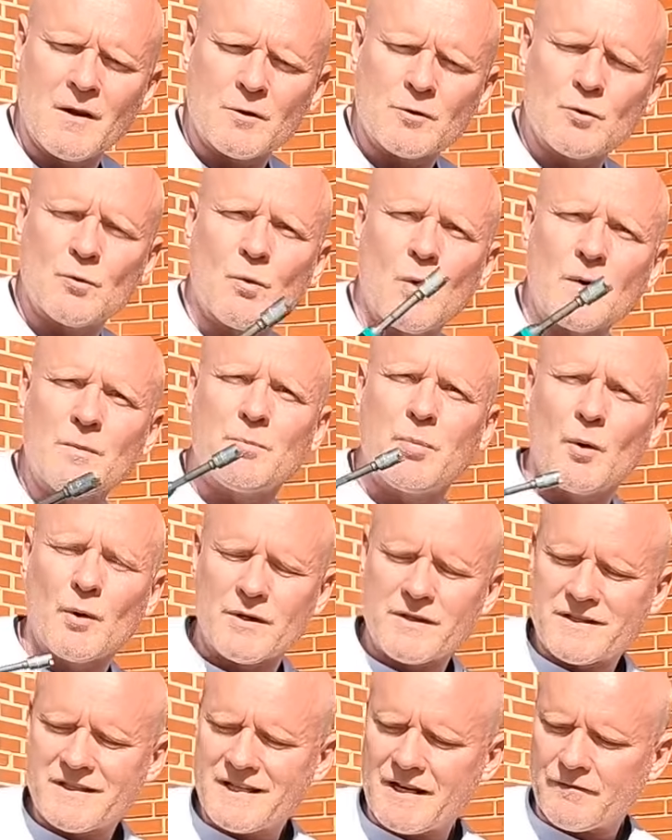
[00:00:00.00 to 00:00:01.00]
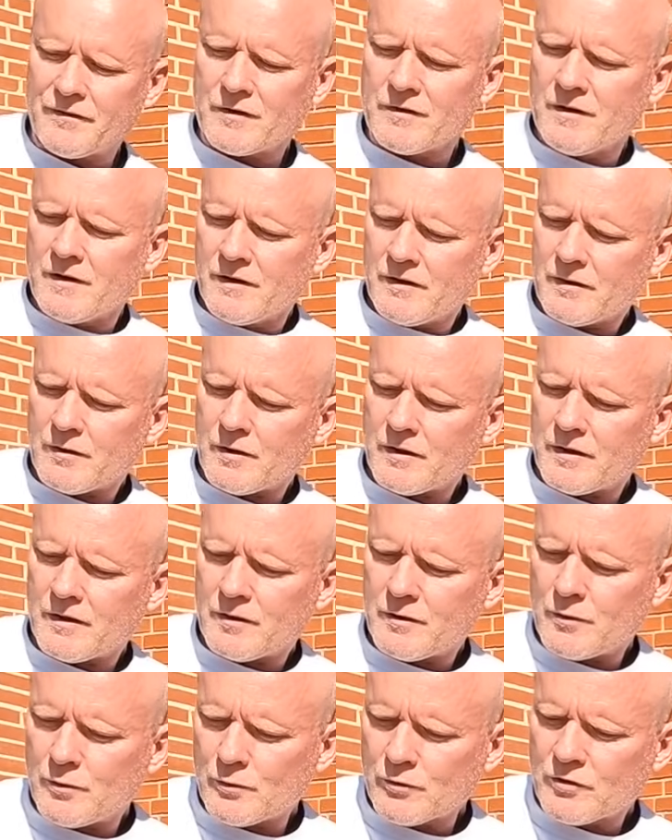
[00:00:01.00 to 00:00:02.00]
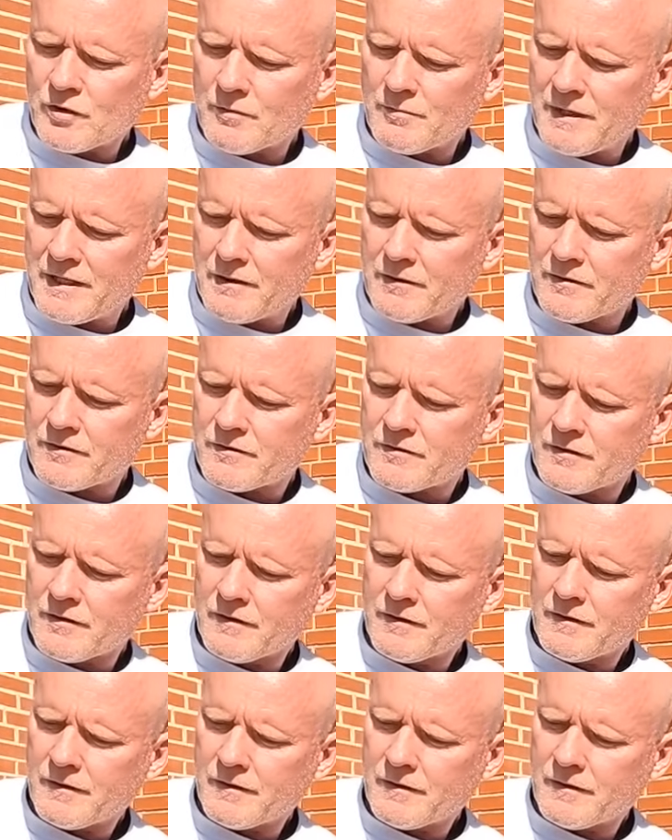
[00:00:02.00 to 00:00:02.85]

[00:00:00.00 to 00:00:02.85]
1.7 Newton meters.